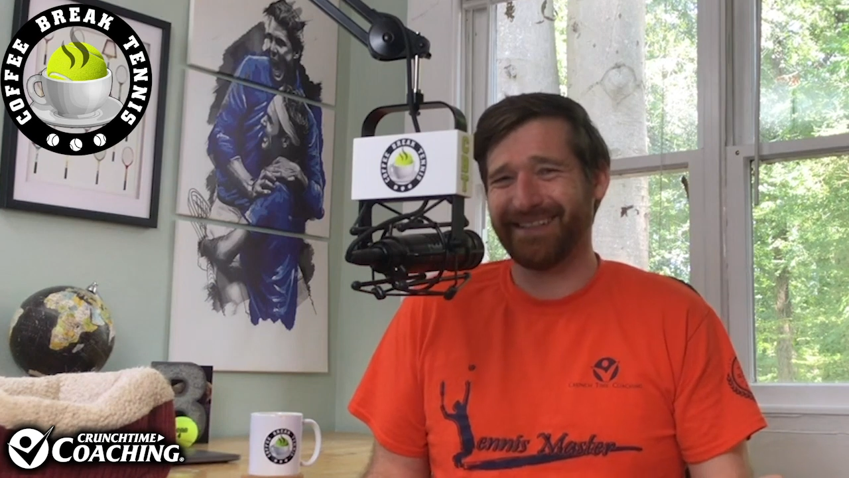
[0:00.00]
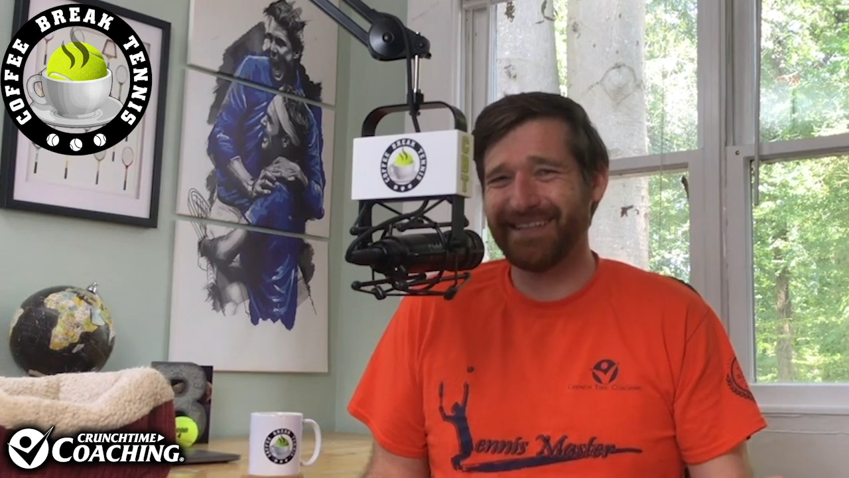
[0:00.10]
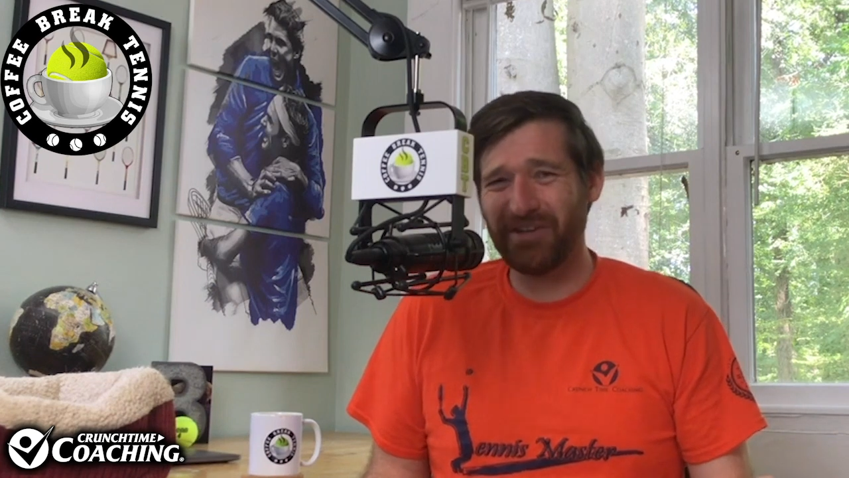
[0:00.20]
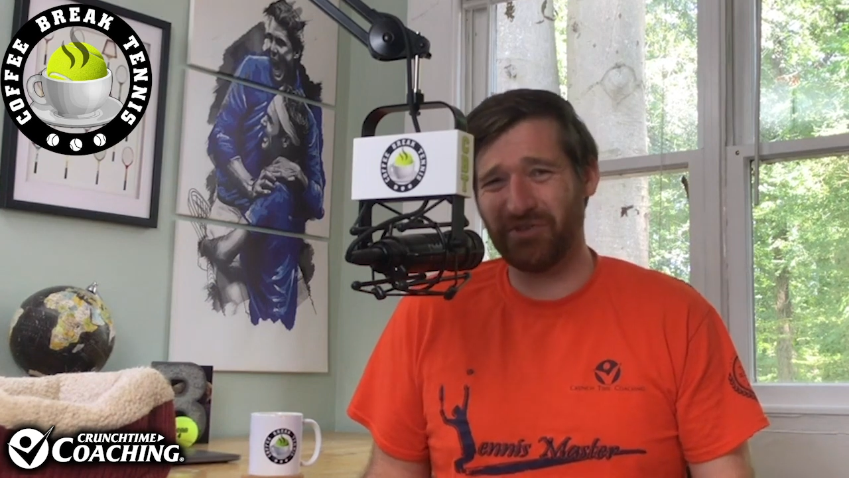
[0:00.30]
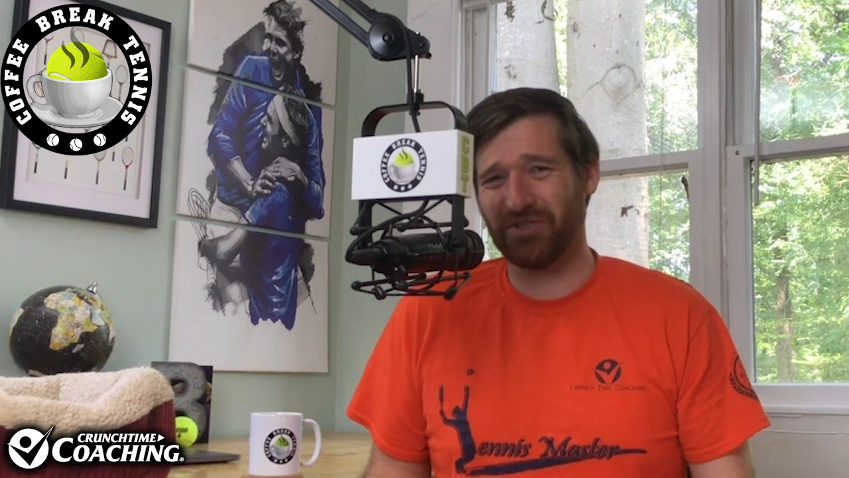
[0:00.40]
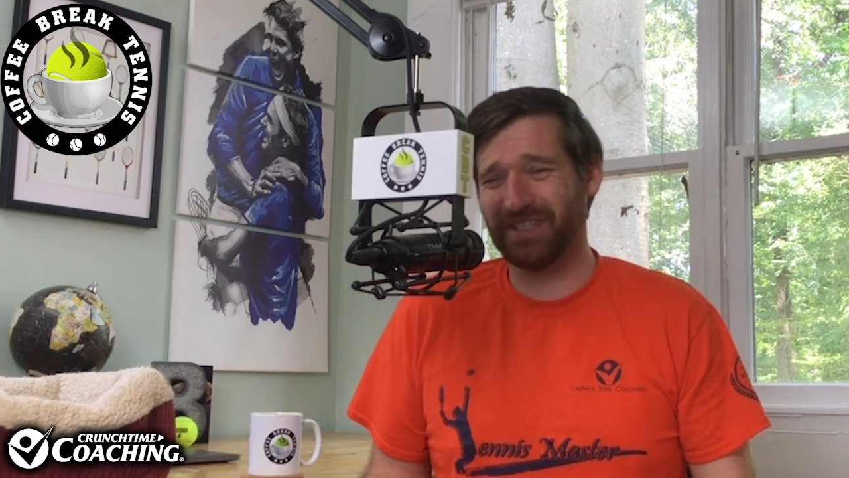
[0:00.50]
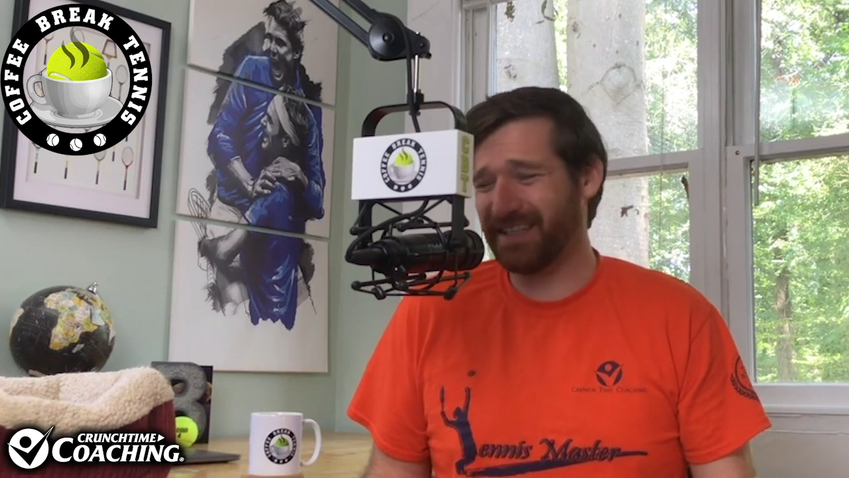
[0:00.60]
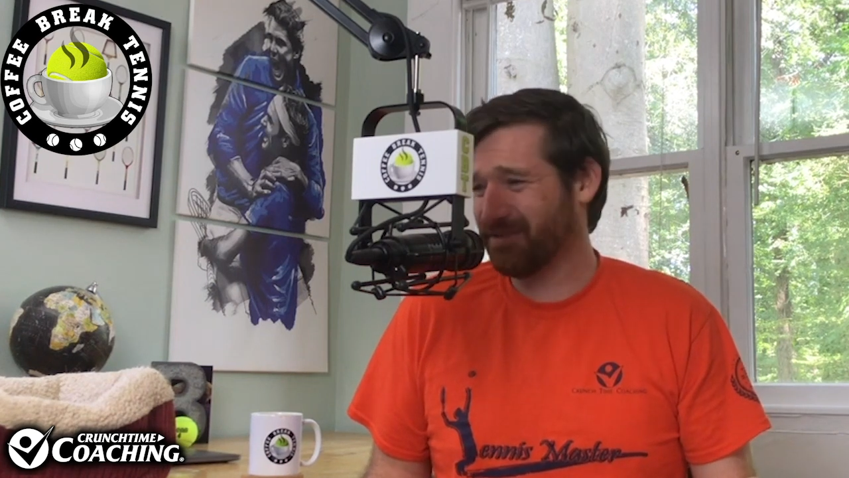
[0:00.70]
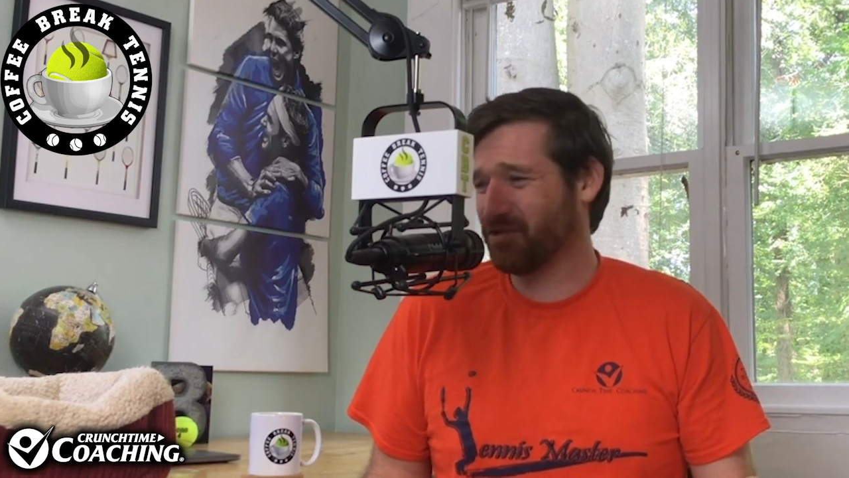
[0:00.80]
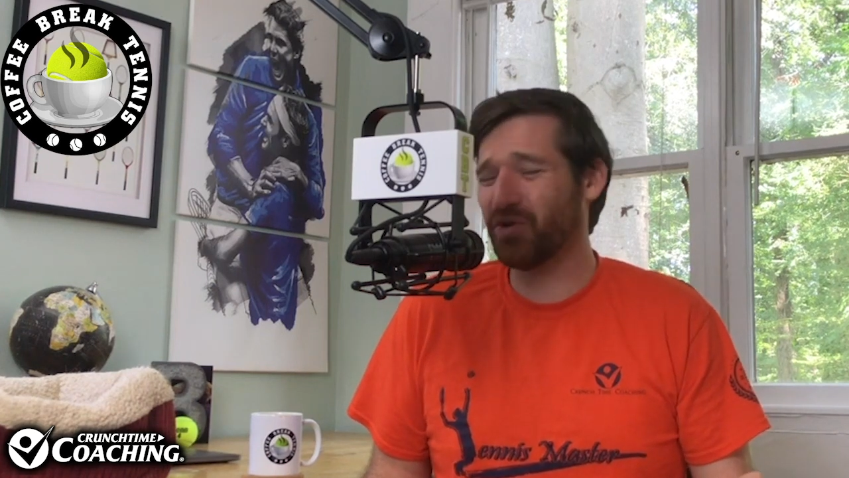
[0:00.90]
Kyrgios should
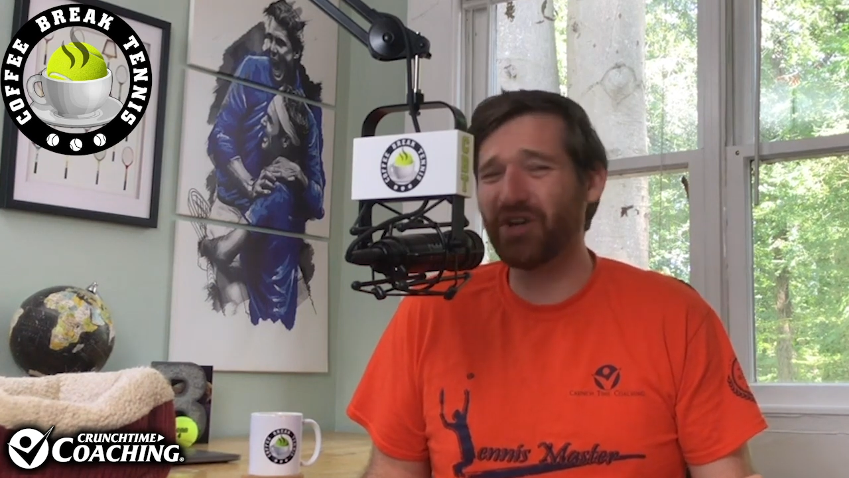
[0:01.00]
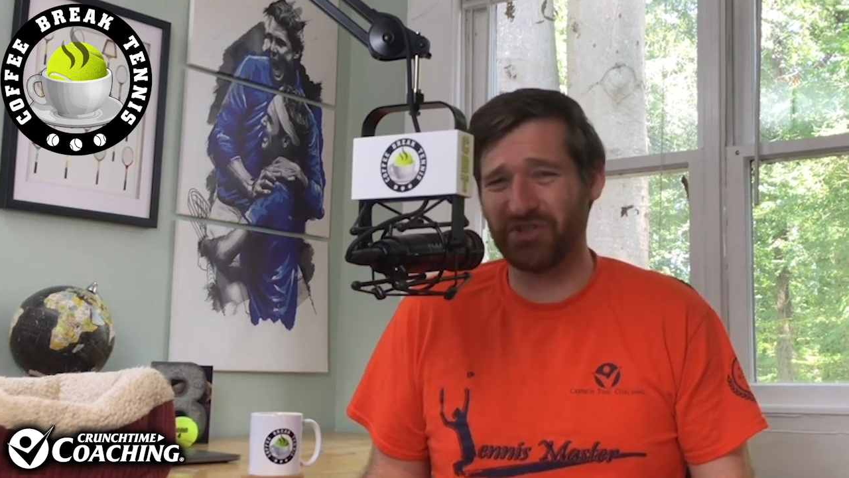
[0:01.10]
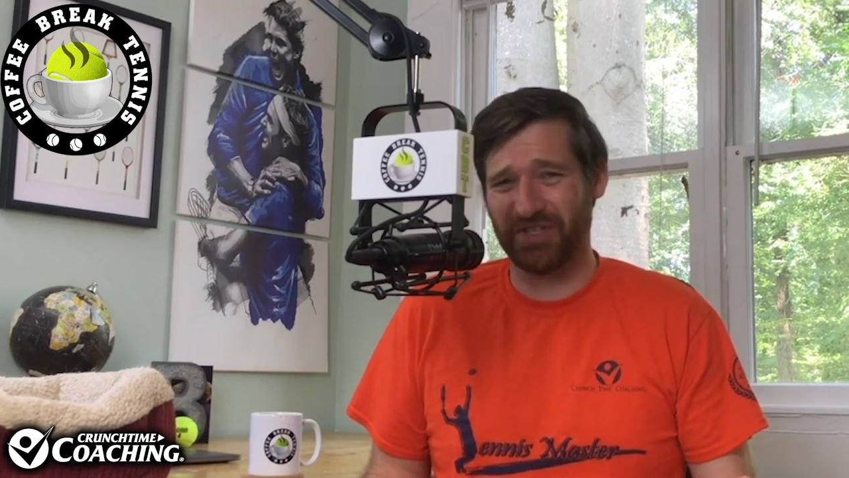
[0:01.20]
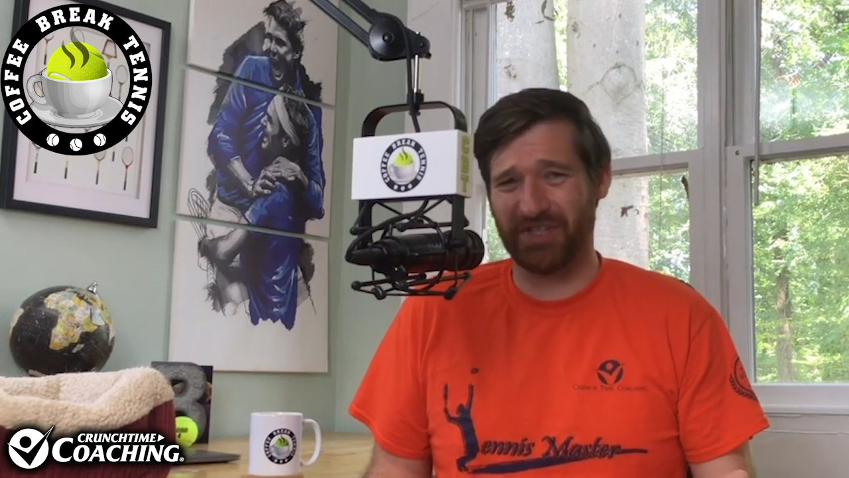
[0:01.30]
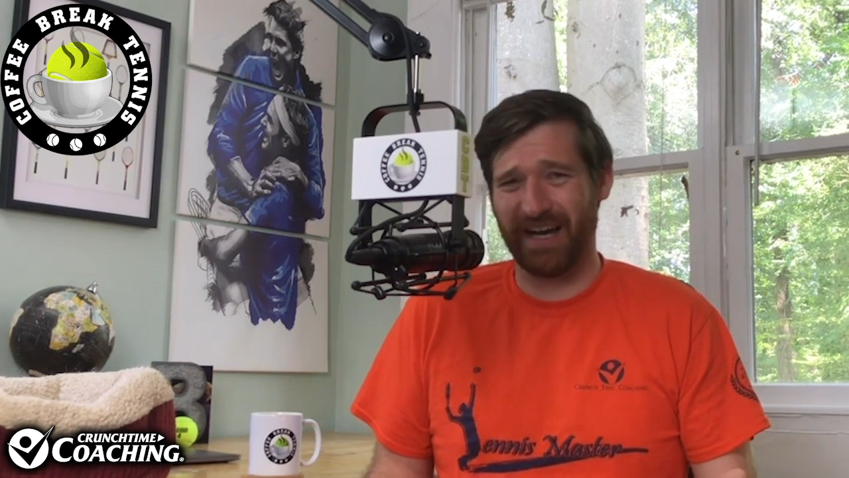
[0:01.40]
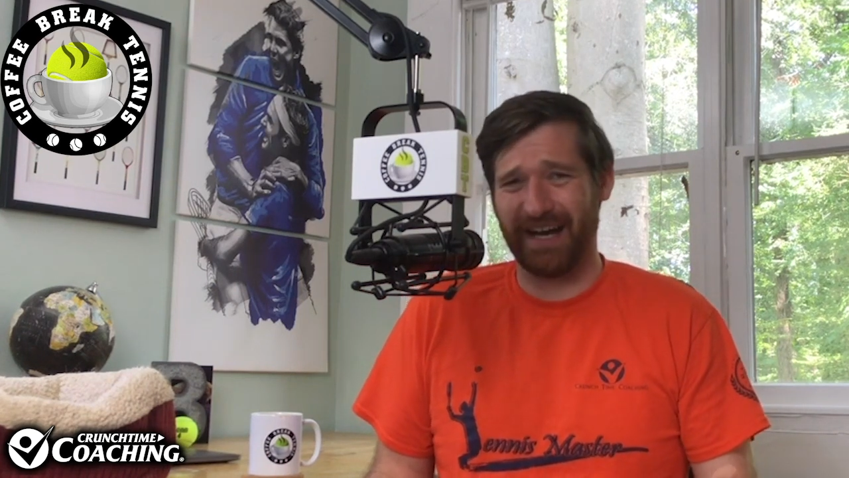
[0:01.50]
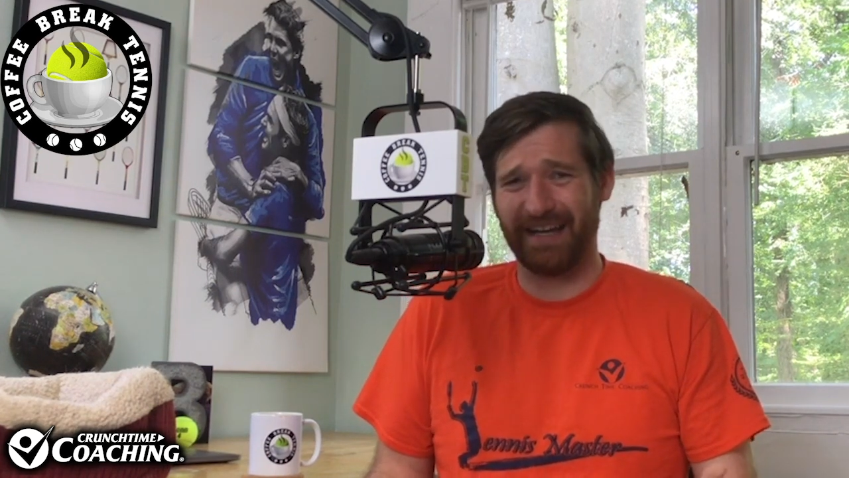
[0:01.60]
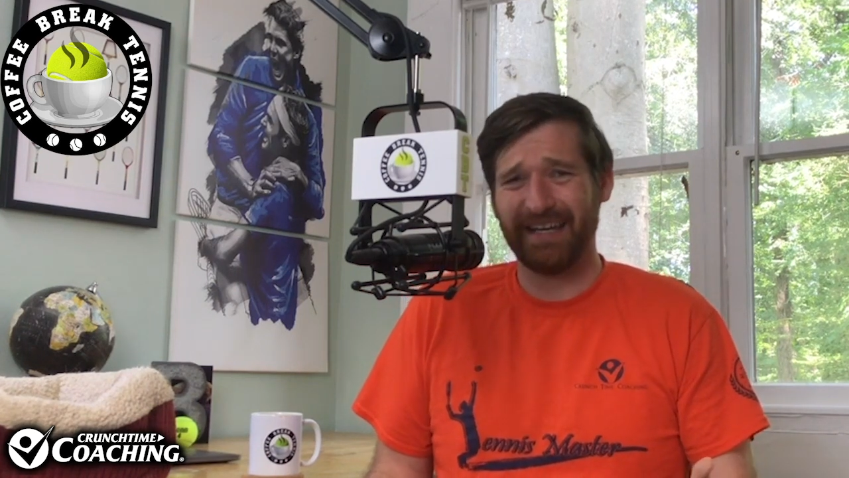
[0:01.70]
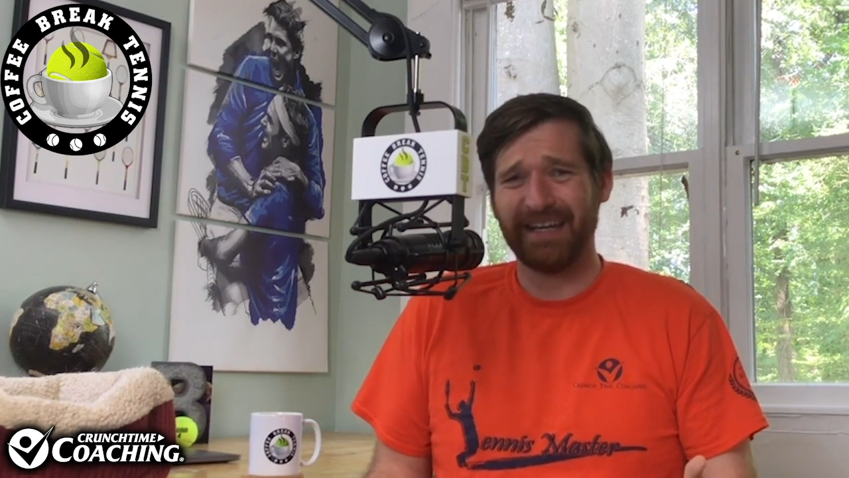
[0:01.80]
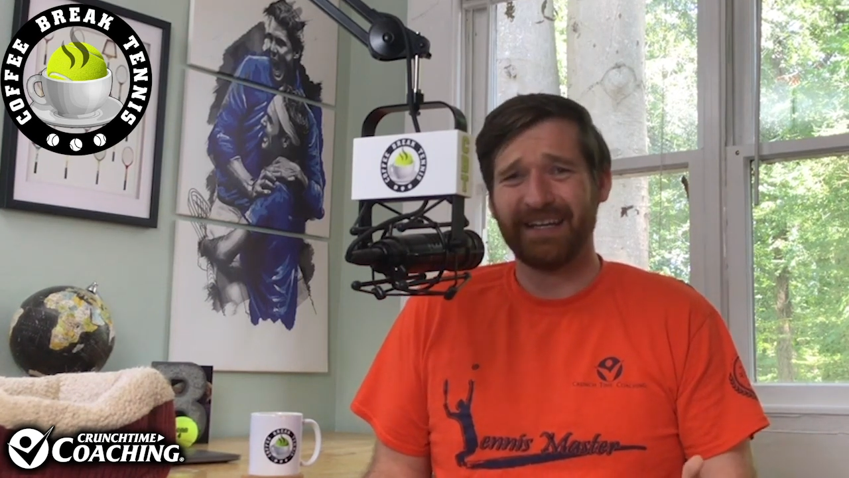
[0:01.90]
crush this guy.